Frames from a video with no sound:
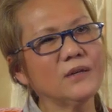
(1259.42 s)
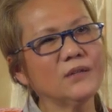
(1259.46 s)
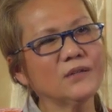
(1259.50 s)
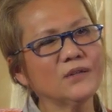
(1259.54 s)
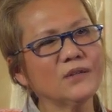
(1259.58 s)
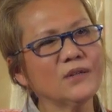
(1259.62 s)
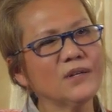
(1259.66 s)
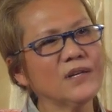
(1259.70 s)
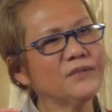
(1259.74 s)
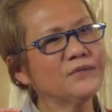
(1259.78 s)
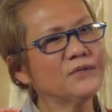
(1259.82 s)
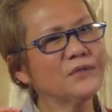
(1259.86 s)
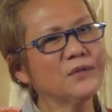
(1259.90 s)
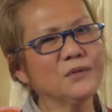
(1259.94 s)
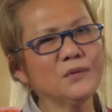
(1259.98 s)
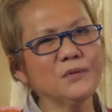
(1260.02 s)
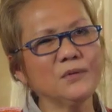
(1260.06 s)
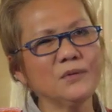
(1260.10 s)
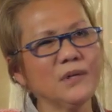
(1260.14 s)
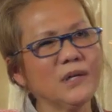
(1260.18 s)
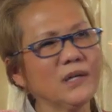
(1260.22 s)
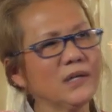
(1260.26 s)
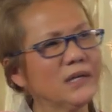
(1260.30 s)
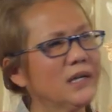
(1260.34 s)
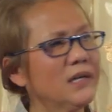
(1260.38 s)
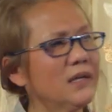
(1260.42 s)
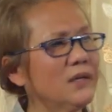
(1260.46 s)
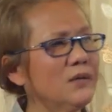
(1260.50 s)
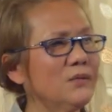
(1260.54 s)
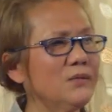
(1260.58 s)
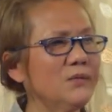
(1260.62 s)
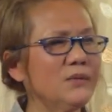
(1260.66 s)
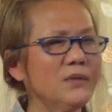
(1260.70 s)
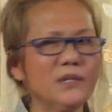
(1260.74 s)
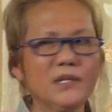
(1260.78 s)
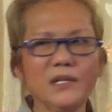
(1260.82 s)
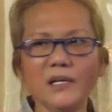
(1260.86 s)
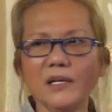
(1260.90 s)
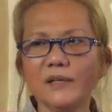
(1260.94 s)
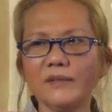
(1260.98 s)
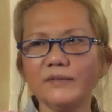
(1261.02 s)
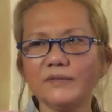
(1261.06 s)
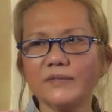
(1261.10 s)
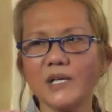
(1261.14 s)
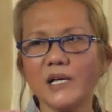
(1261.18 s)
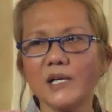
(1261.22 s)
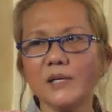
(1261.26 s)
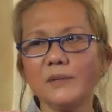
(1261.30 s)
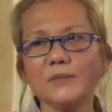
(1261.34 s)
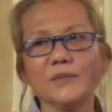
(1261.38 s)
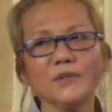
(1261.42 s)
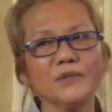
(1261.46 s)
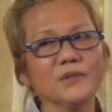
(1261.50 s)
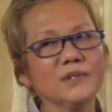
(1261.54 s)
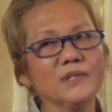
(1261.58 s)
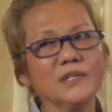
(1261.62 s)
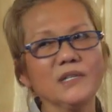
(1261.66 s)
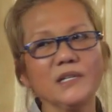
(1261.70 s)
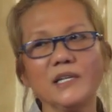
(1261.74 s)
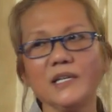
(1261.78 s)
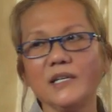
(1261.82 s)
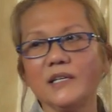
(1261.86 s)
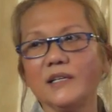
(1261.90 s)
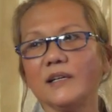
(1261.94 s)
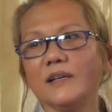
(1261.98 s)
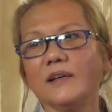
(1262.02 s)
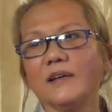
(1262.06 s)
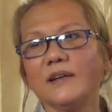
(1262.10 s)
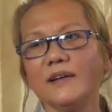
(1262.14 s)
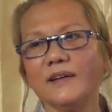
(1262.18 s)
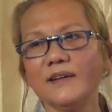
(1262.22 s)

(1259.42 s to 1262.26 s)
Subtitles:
also have to do that, I don't think I have time to sit here.